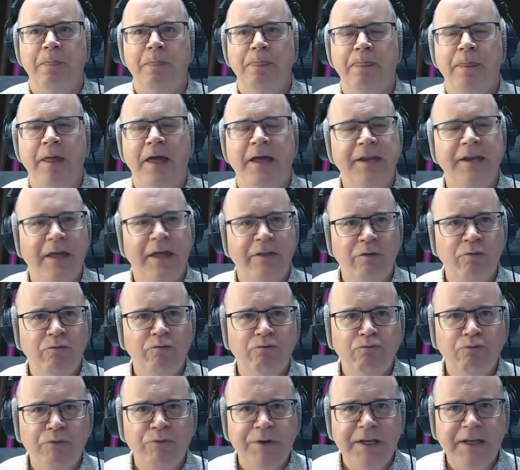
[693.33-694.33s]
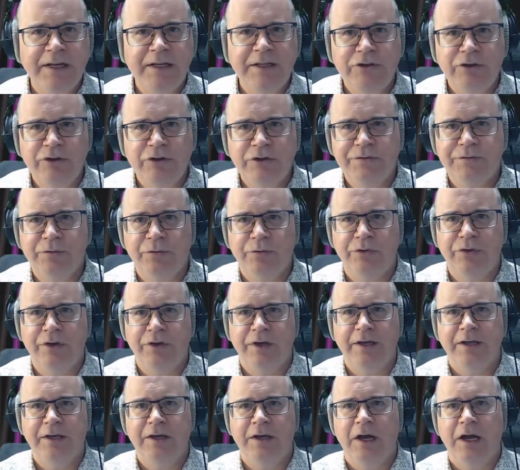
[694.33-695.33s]
Another really useful
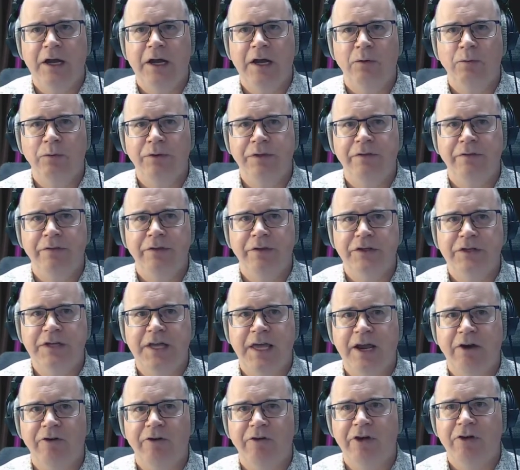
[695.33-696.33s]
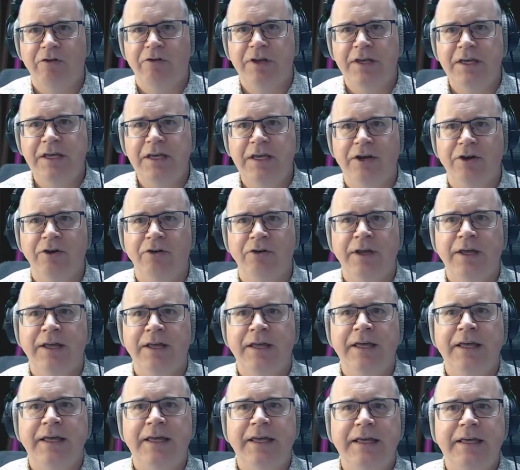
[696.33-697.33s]
thing within this area here
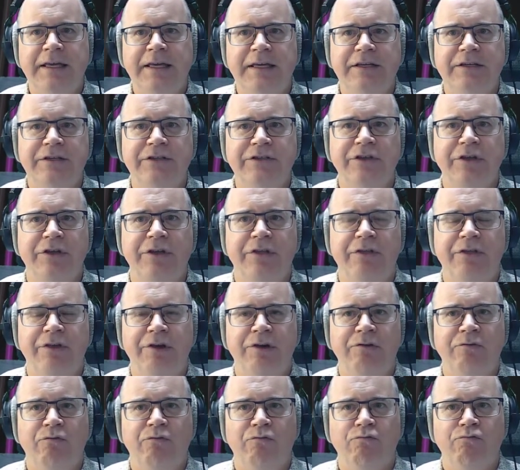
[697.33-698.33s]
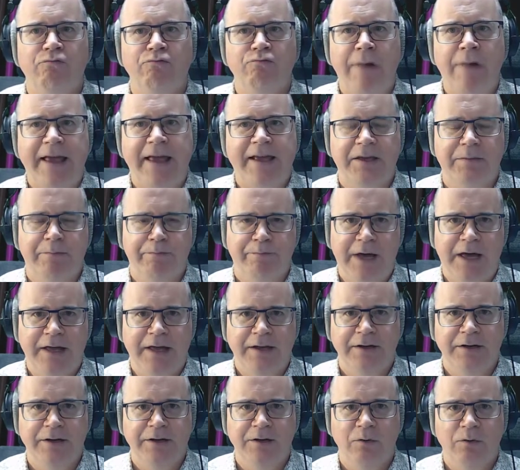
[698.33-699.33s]
is the rec
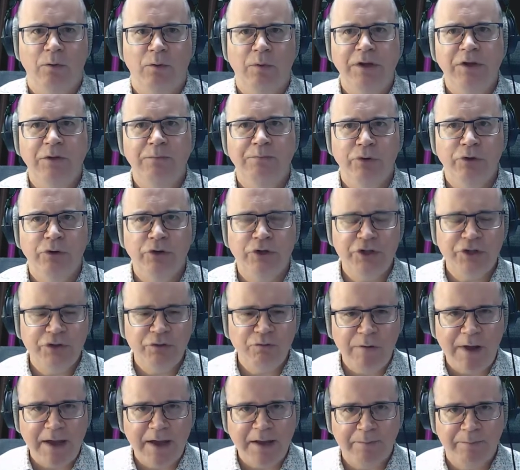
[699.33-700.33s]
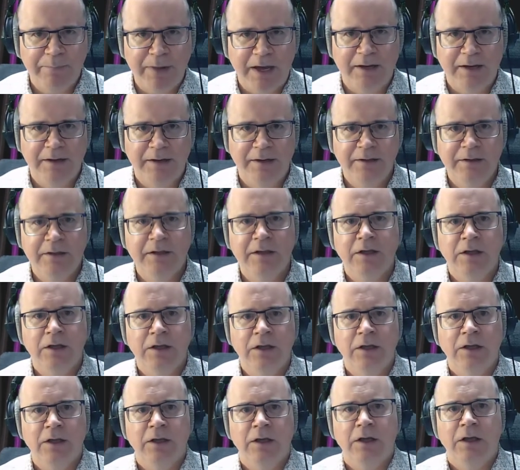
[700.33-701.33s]
button. When you push the rec button,
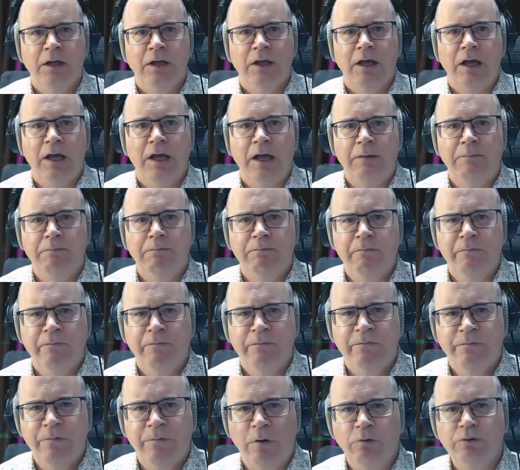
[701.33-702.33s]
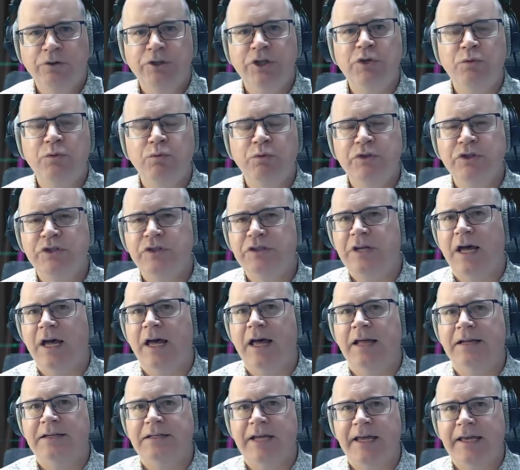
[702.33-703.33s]
Voltage will
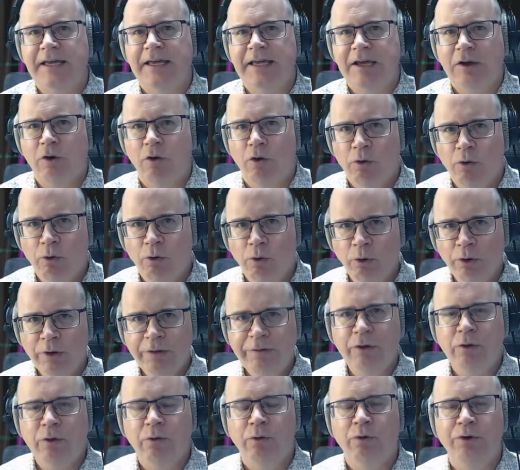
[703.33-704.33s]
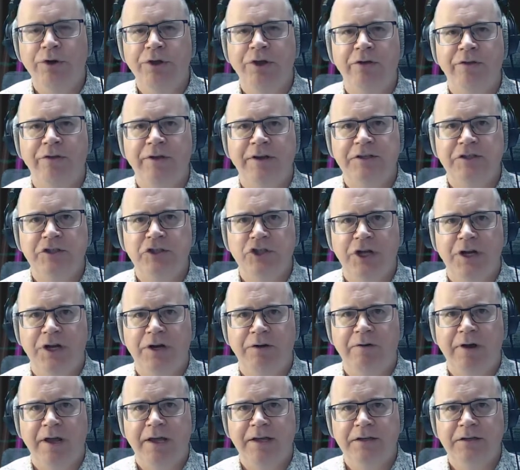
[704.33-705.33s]
start taking all of the audio that it's
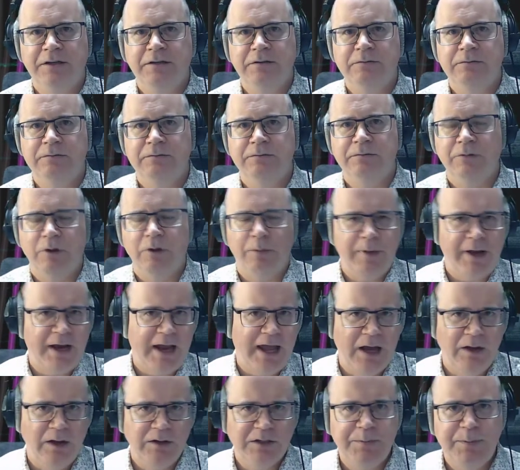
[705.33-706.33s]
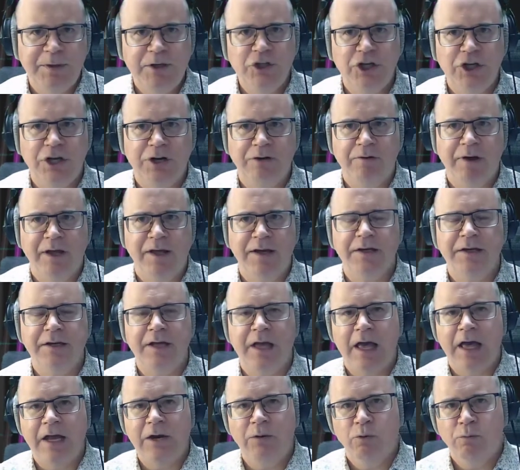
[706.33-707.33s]
generating, no matter how it's being generated,
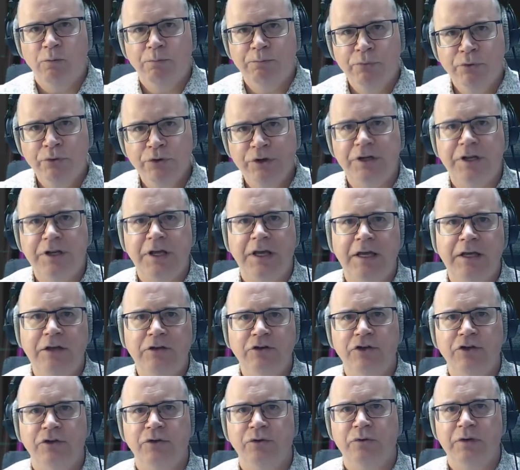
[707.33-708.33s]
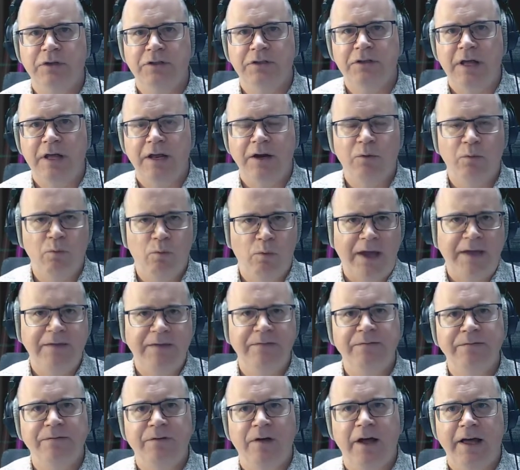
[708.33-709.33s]
and it will put it into a standard
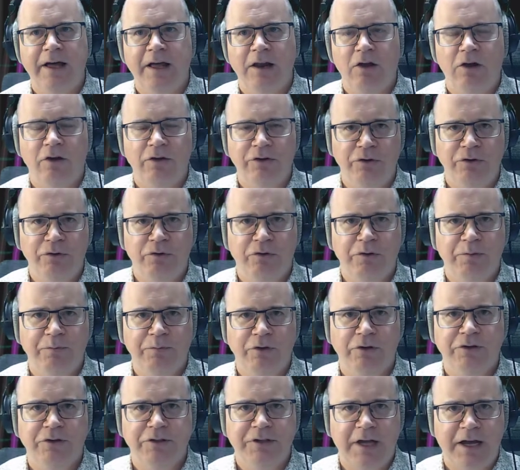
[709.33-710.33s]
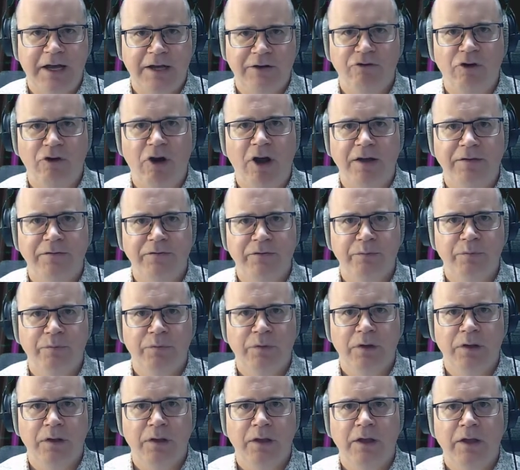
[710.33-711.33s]
WAV file on your computer's hard drive.
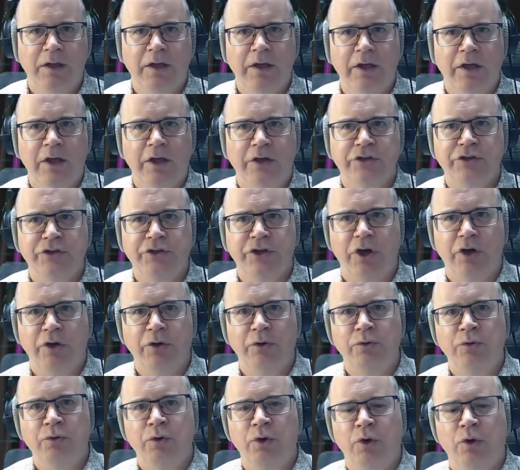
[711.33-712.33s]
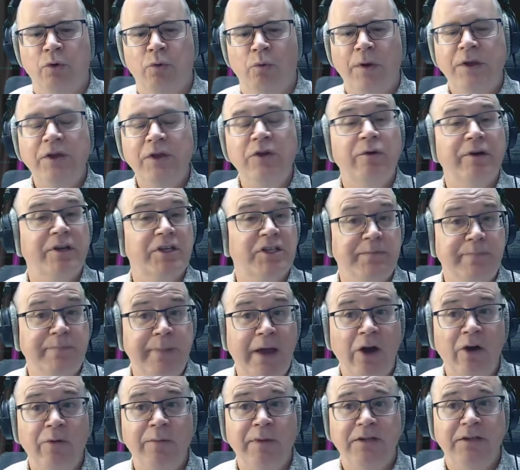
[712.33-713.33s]
So when you're
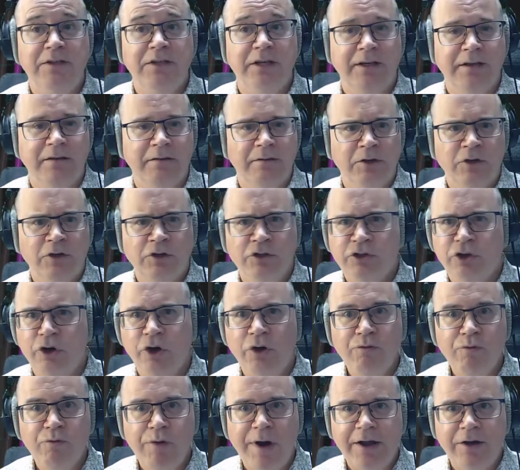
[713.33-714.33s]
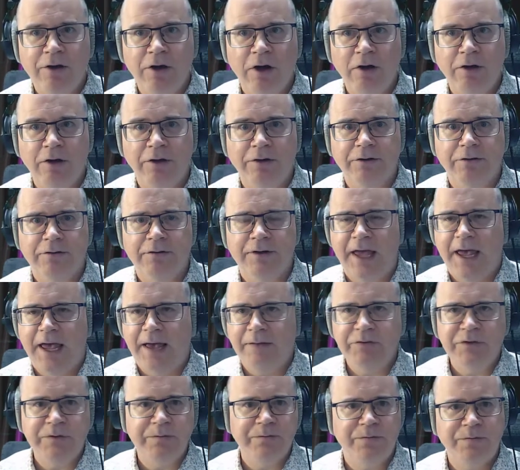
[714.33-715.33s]
experimenting, turn rec on,
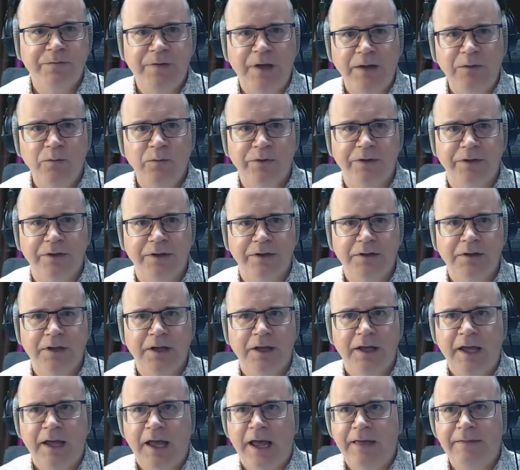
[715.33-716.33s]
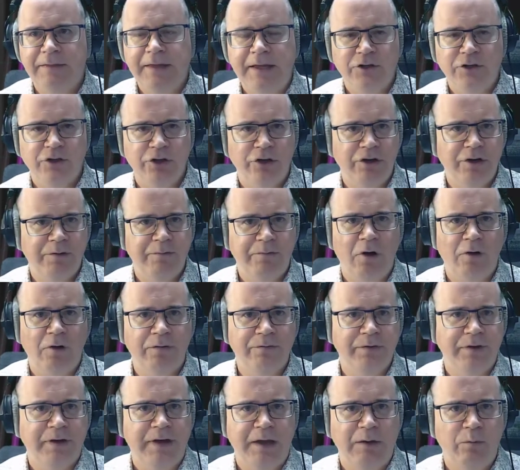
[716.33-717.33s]
have some fun with it, and then turn it
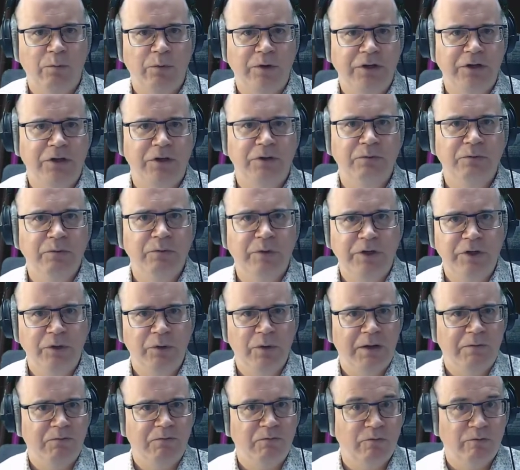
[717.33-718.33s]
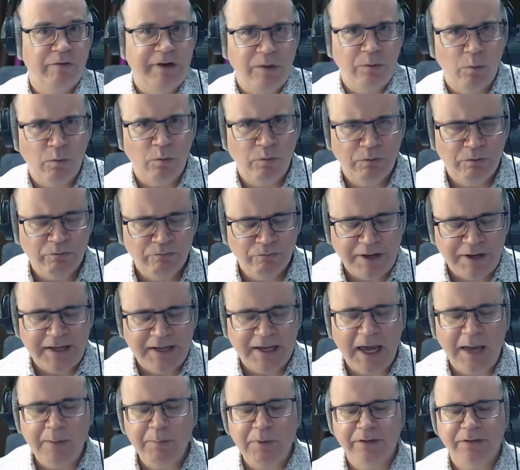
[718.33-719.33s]
off again when you are
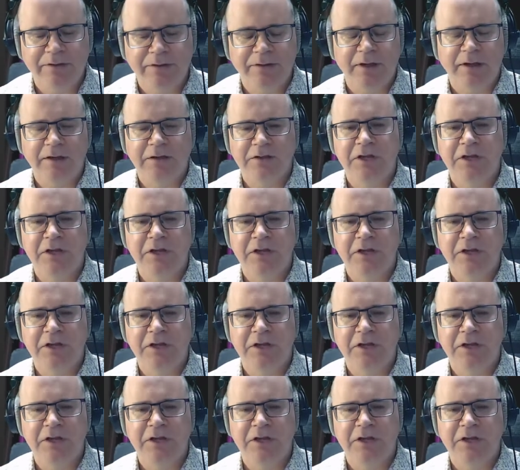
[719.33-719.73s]
recabling things,